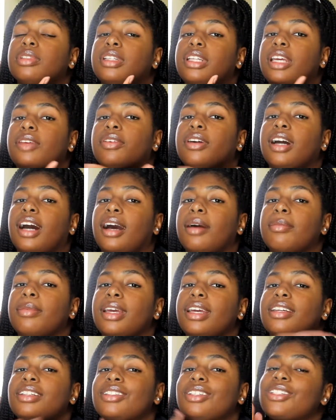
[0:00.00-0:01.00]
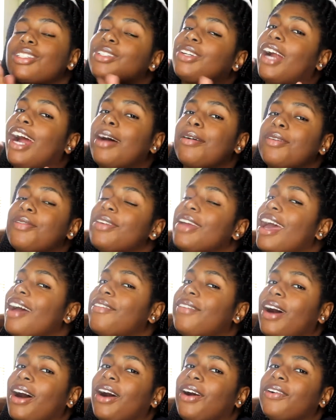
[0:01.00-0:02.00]
leave a comment, subscribe if you
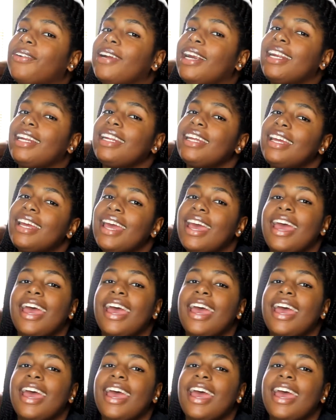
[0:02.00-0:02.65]
haven't already,